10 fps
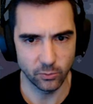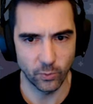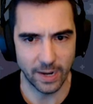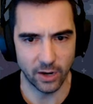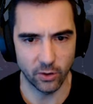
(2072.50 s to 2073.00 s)

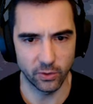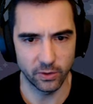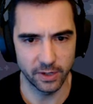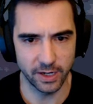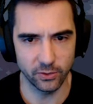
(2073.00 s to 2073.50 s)
Wow.
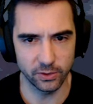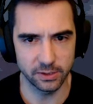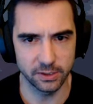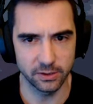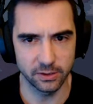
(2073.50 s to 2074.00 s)
Errol,
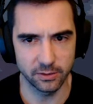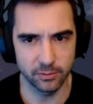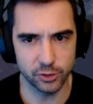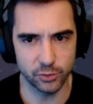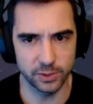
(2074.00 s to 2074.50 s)
what,
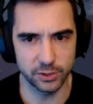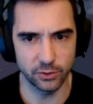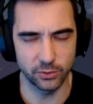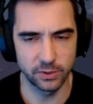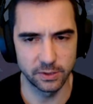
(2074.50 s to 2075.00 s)
what should we
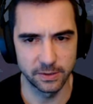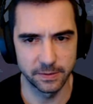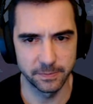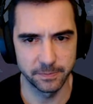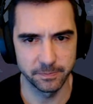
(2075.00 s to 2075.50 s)
do?
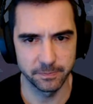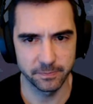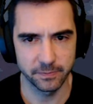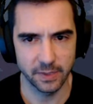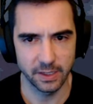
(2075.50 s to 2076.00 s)

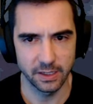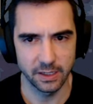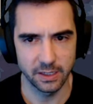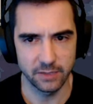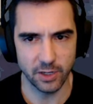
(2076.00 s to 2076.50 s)

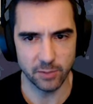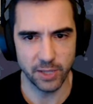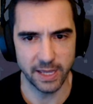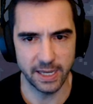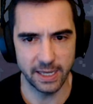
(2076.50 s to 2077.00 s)
You got a
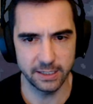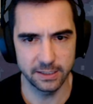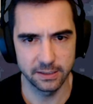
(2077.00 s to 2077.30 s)
plan, eh?